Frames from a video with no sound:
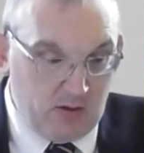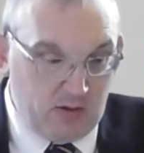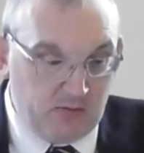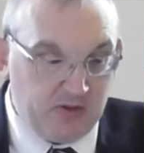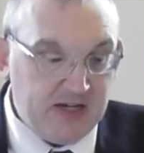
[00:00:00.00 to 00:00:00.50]

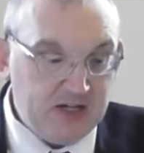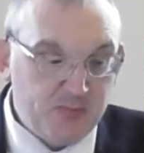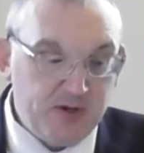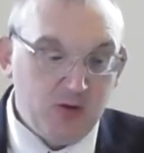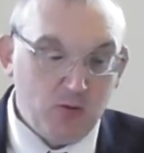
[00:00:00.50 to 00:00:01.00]
These
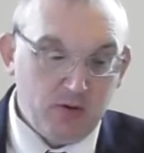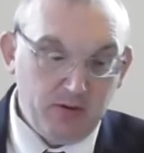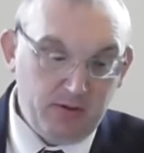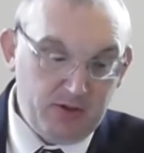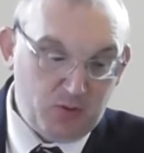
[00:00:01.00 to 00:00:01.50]
be the
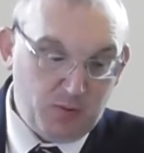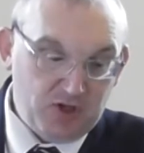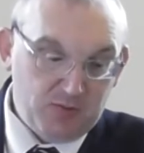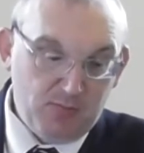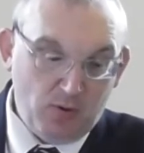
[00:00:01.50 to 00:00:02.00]
words which
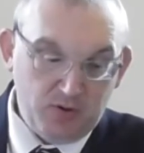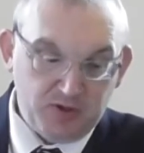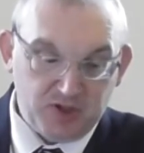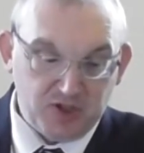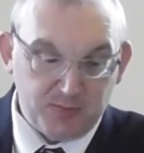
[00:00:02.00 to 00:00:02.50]
Moses
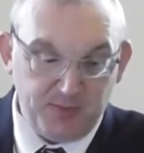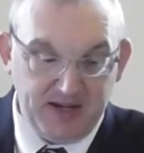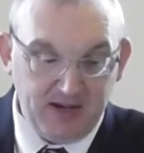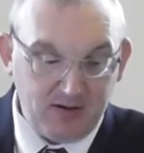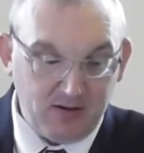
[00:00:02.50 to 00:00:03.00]

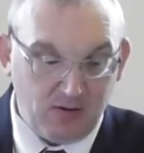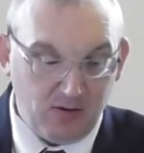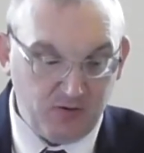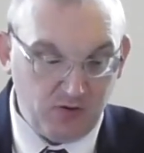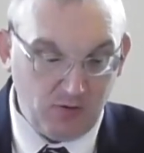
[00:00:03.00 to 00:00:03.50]
spake
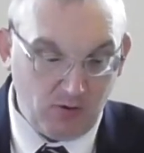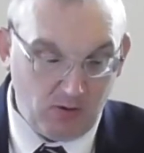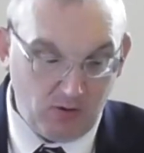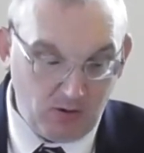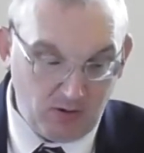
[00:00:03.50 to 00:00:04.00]
unto
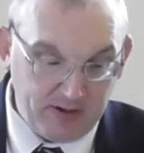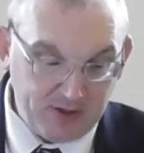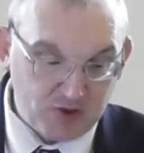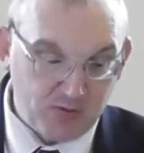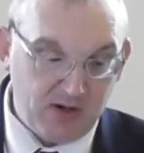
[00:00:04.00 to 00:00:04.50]
all
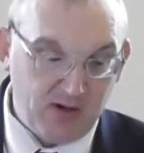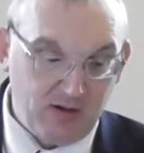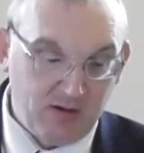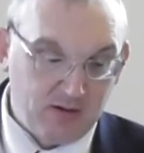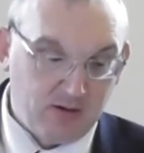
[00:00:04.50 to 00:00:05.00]

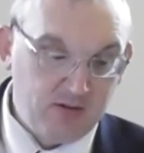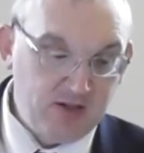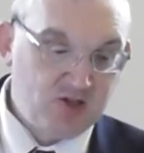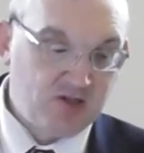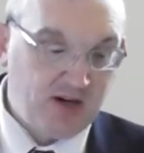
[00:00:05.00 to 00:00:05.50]
Israel on
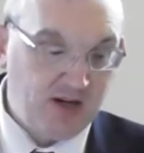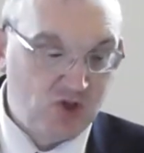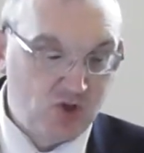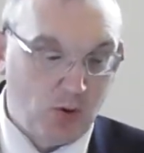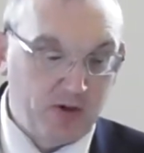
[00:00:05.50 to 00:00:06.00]
this side
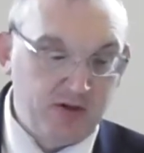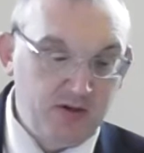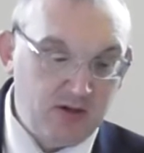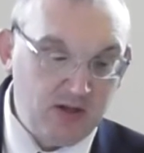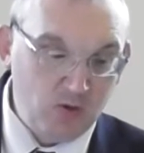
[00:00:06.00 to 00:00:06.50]
Jordan
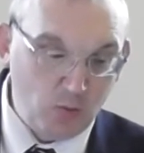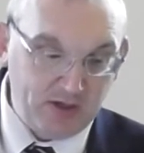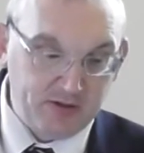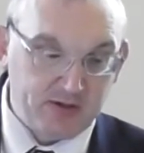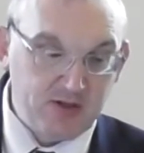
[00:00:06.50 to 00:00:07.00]
in the
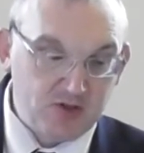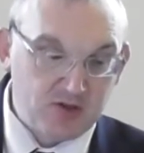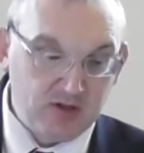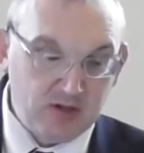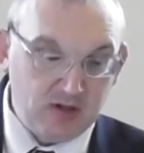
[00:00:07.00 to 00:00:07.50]

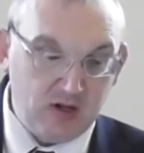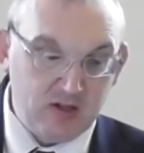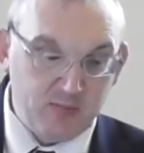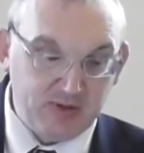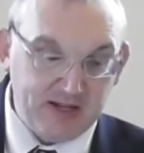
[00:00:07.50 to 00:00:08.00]
wilderness, in the
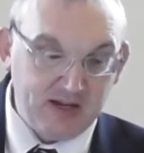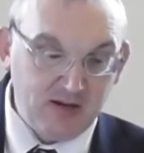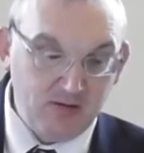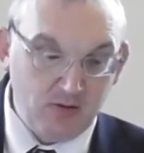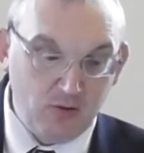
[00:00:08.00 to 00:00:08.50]

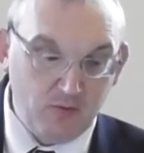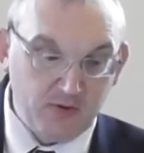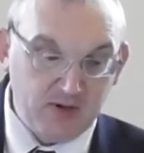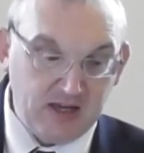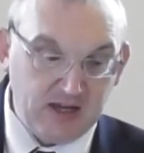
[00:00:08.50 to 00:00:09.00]
plain over
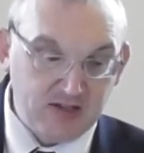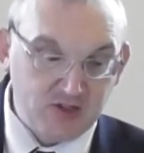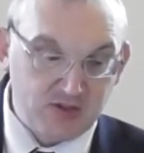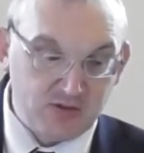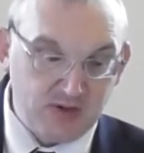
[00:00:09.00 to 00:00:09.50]

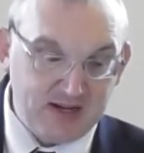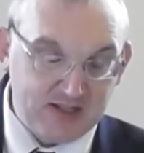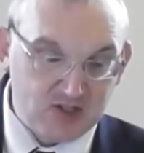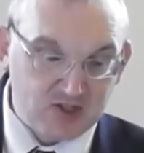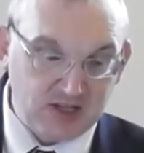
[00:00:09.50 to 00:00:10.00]
against the Red
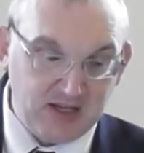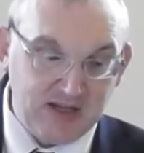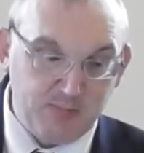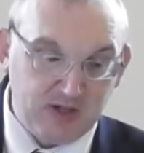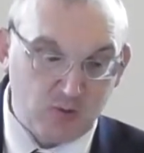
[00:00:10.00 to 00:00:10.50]
Sea,
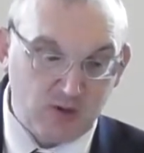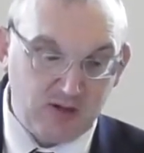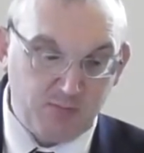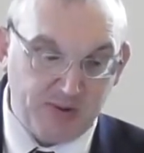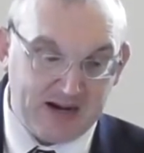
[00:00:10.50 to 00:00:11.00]

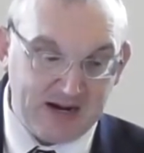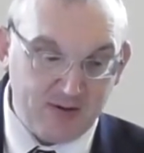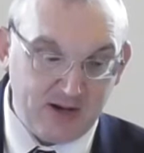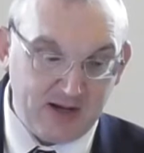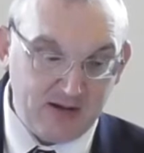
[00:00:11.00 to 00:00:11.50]
between
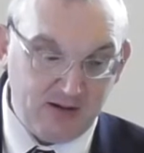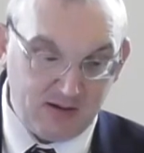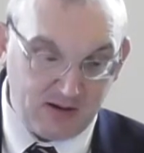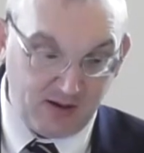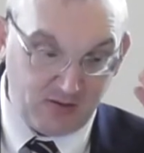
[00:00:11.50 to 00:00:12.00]
Paran
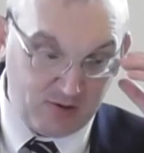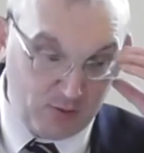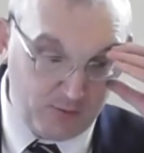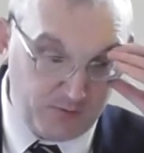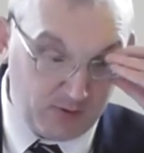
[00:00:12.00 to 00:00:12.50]
and
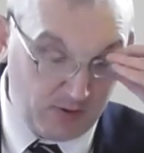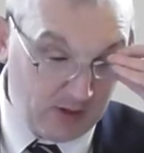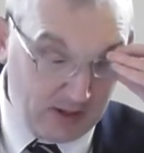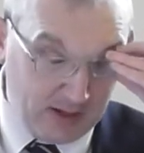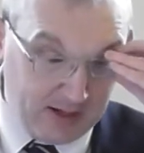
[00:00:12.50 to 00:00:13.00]
Tophel,
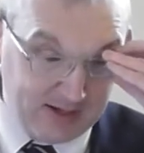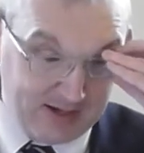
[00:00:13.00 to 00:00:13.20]
and